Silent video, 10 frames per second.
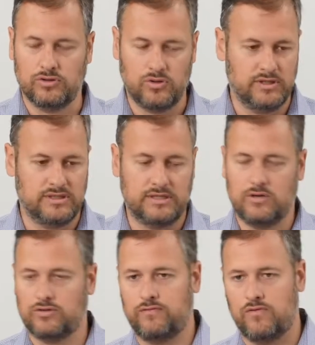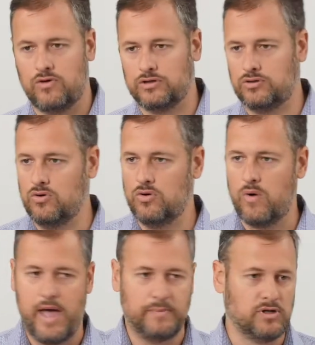So it's Salesforce, Google
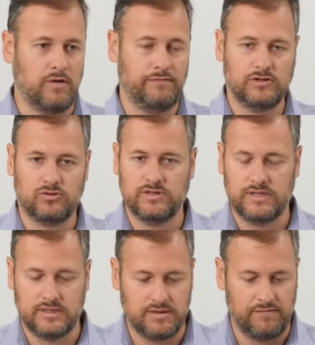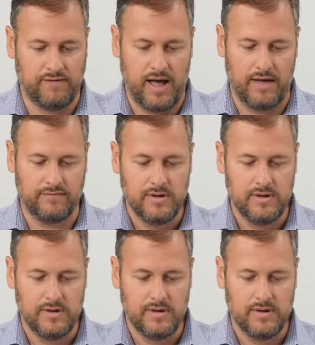Apps, Office 365,